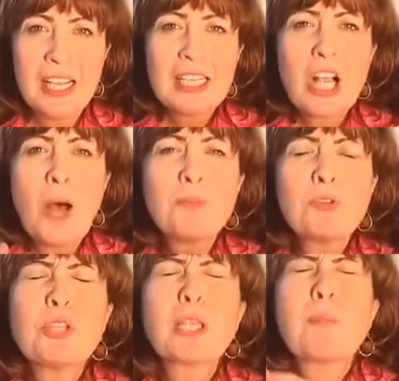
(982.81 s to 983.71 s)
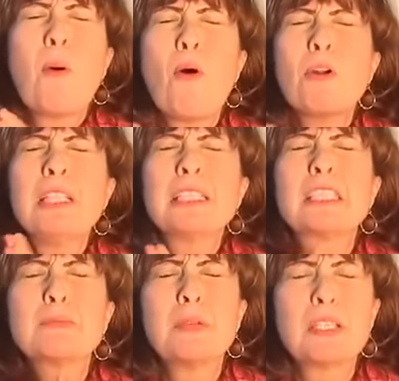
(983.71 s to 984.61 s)
Come to that poor in the
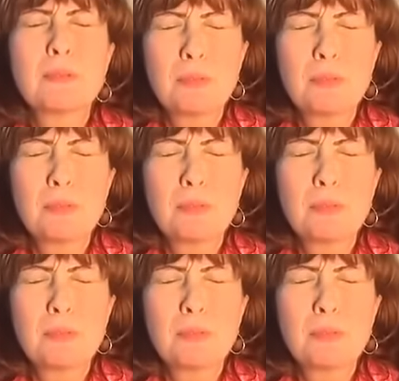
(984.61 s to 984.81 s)
spirit